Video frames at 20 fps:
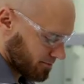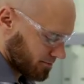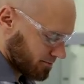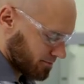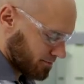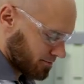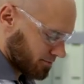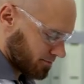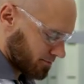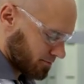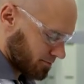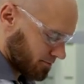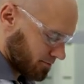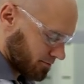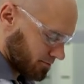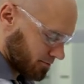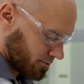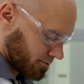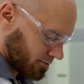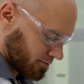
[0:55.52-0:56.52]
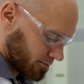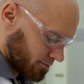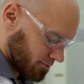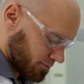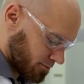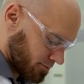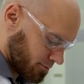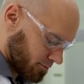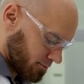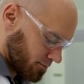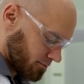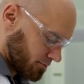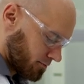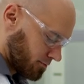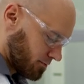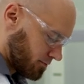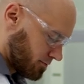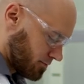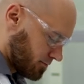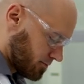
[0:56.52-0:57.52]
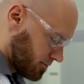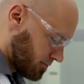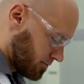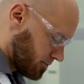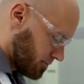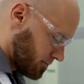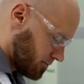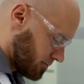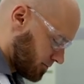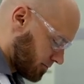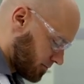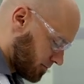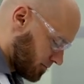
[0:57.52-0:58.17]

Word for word: Additionally, the sample is not destroyed in the